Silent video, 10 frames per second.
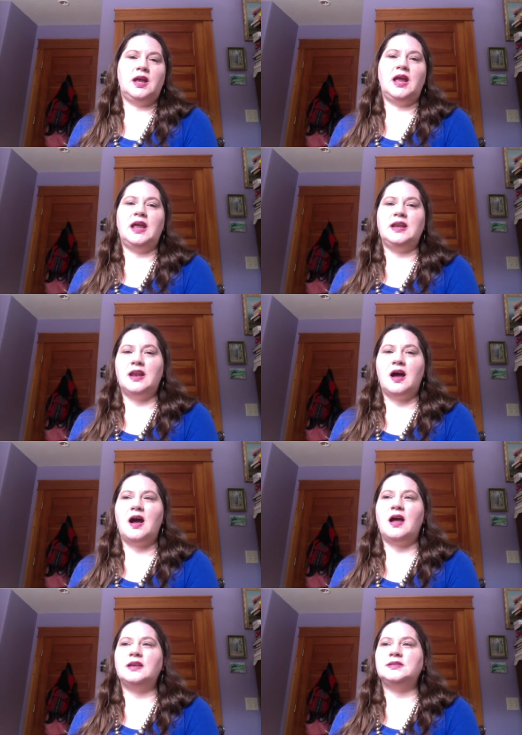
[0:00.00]
and
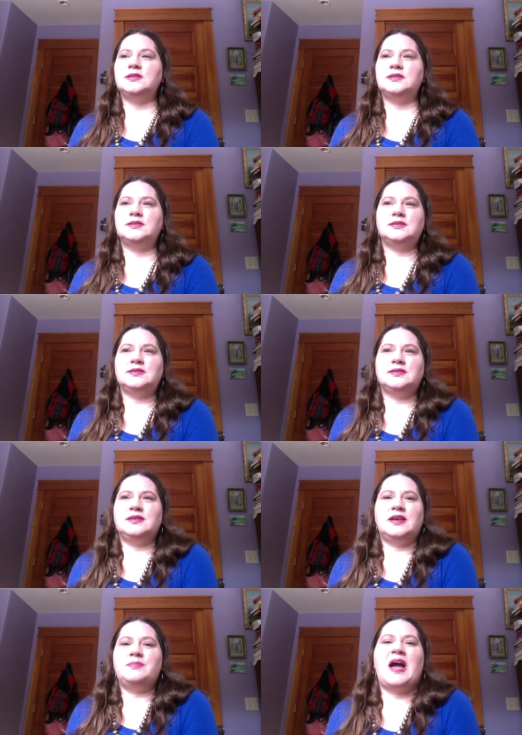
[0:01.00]
not
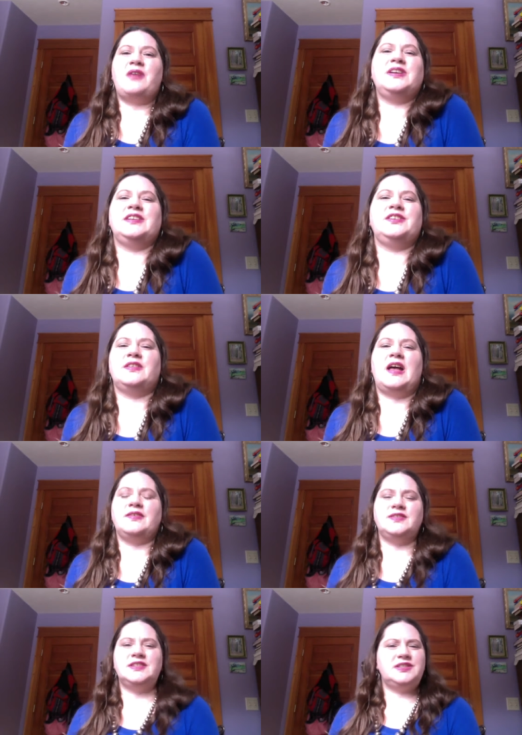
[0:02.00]
empowered in your
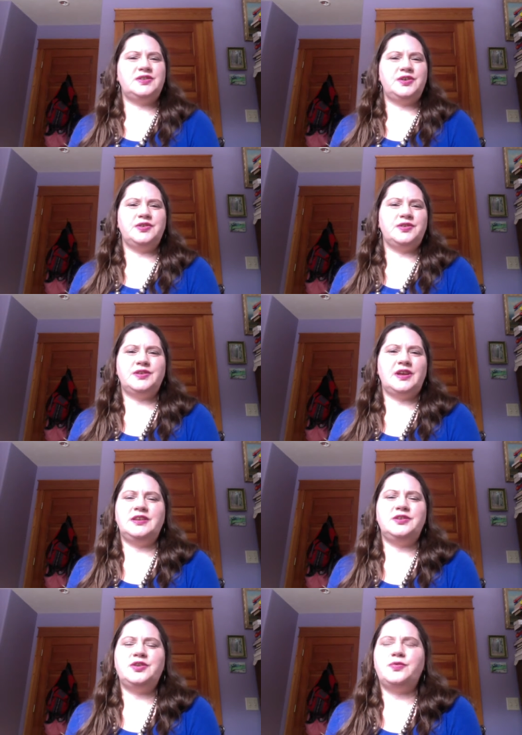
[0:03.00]
life just so you
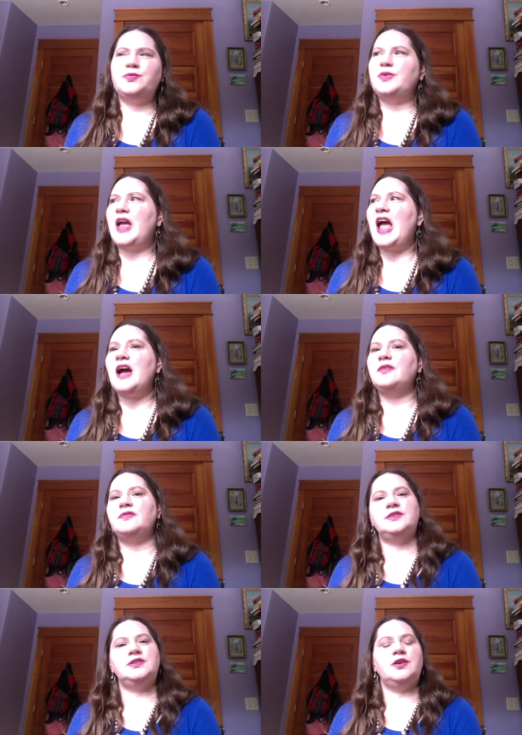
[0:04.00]
and you don't have
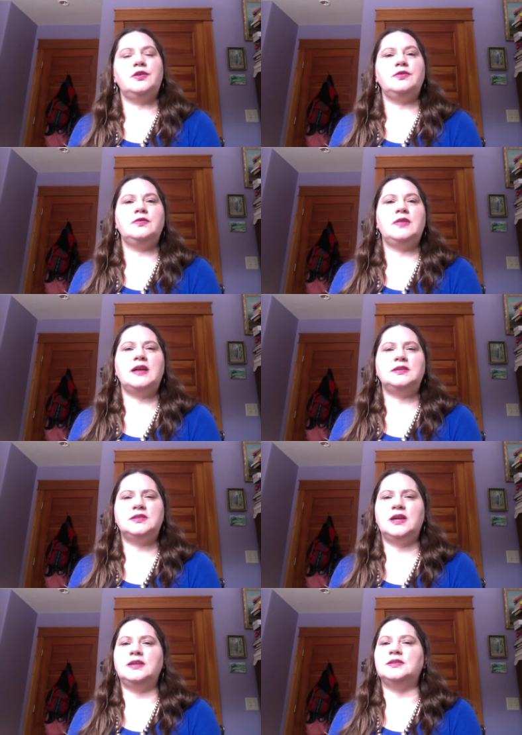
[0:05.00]
to go through that
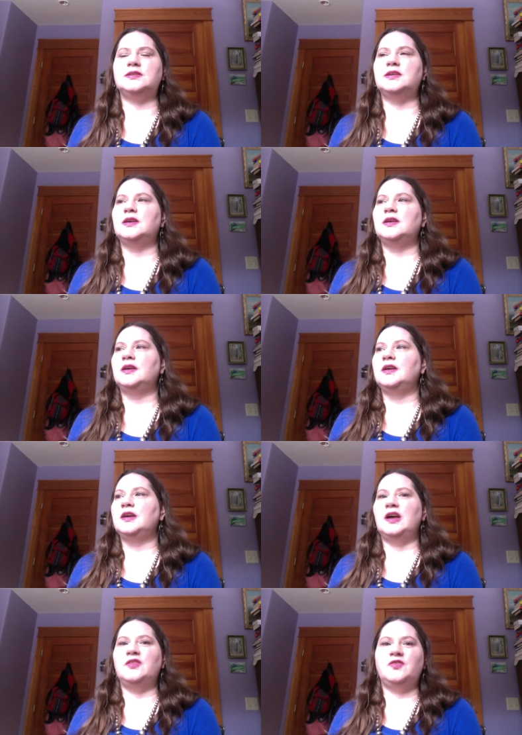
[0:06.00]
change
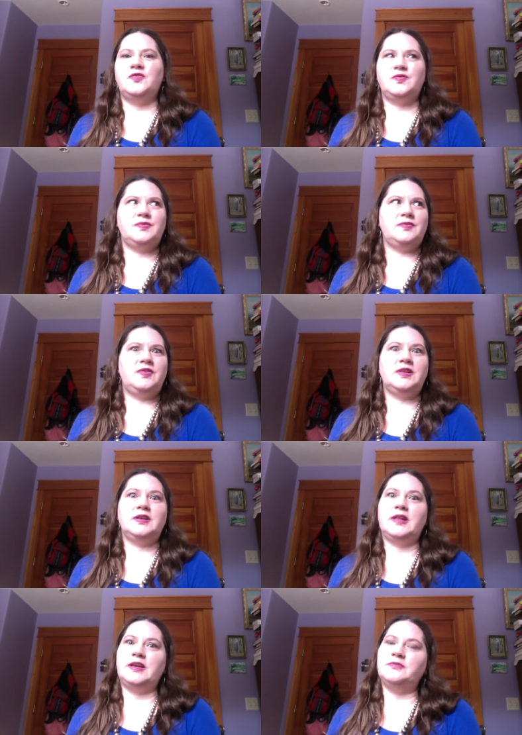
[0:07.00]
of
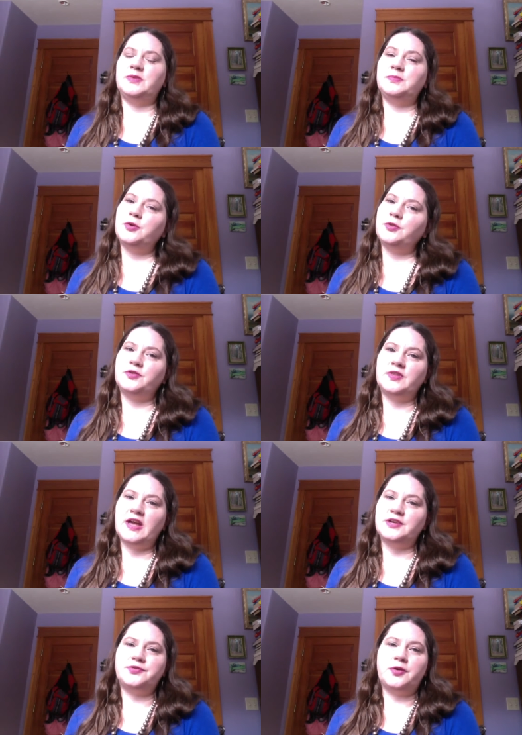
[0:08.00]
feeling like you've been pulled through the
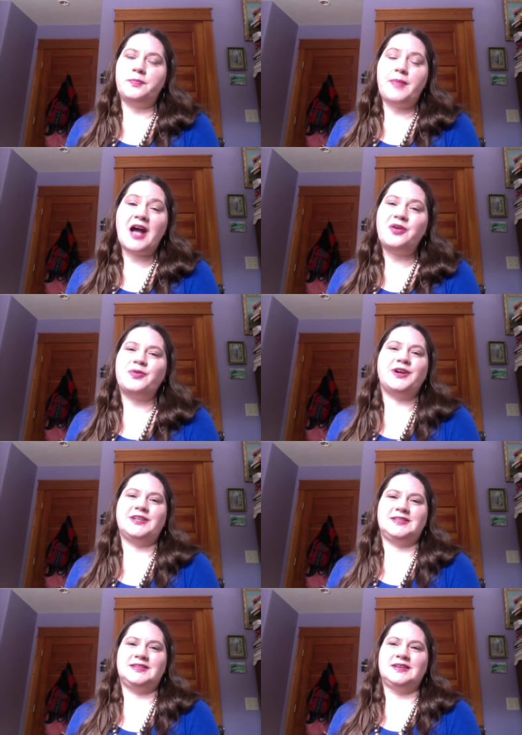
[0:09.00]
hedgerow
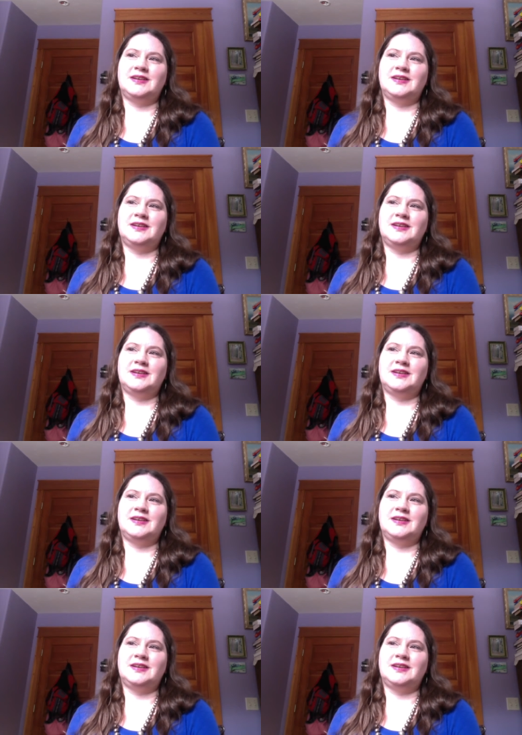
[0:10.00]
backwards